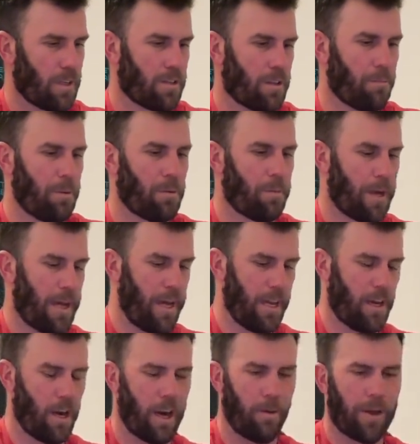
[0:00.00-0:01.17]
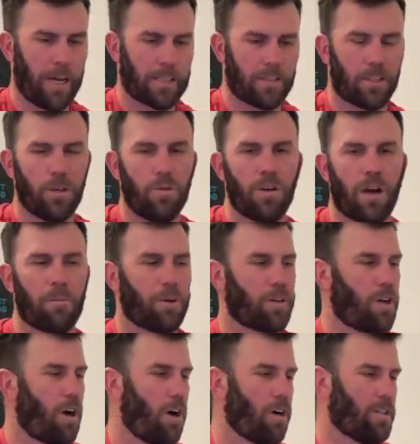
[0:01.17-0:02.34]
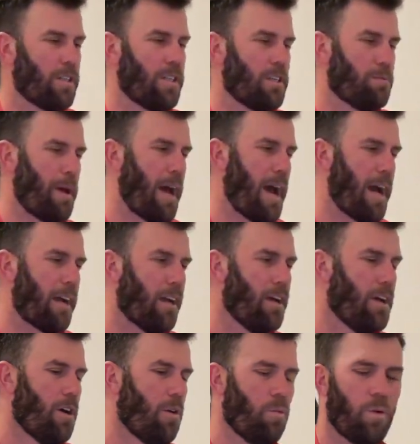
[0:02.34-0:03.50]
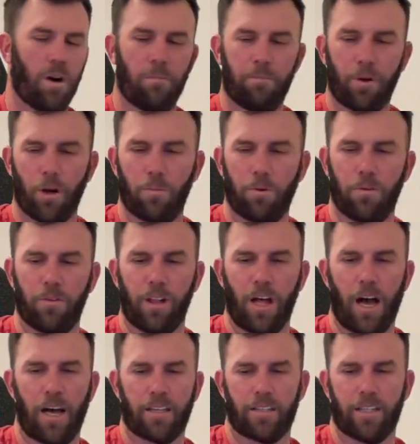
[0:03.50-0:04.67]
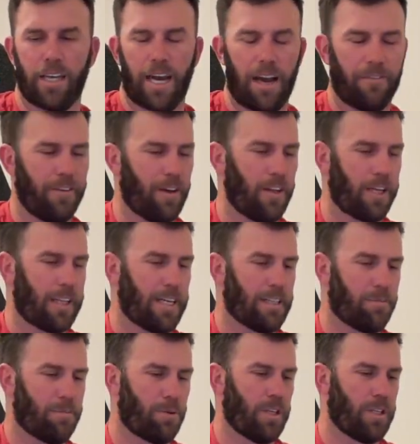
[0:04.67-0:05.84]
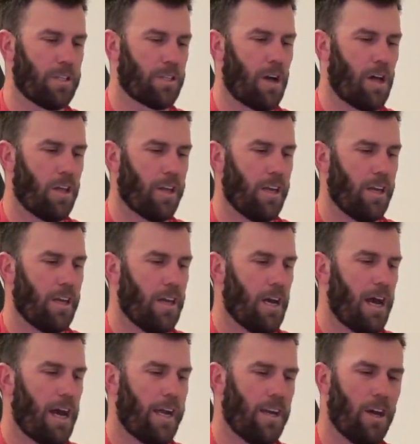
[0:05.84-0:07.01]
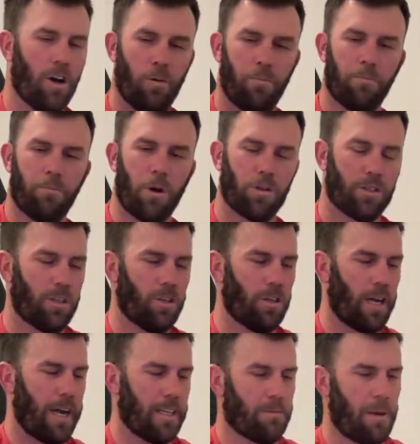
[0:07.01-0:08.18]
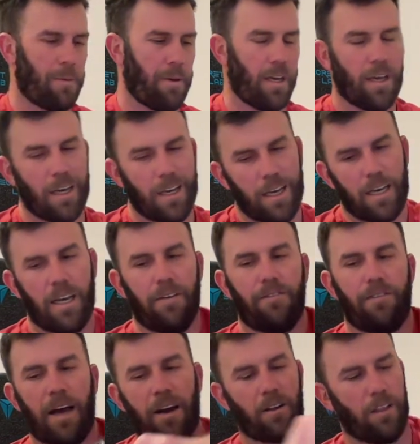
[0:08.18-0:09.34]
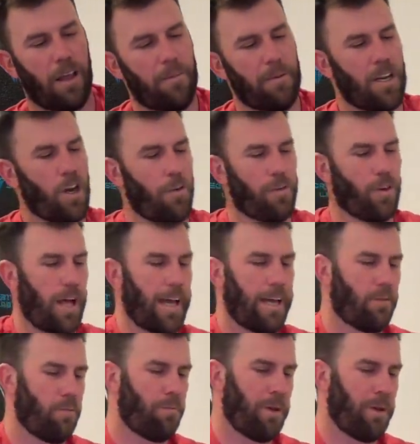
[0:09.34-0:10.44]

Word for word: Some people might hate it. All right, we got two numbered cards in this pack, one purple velocity. I feel like that's pretty solid. I know most of you guys maybe if I don't, let me know if you like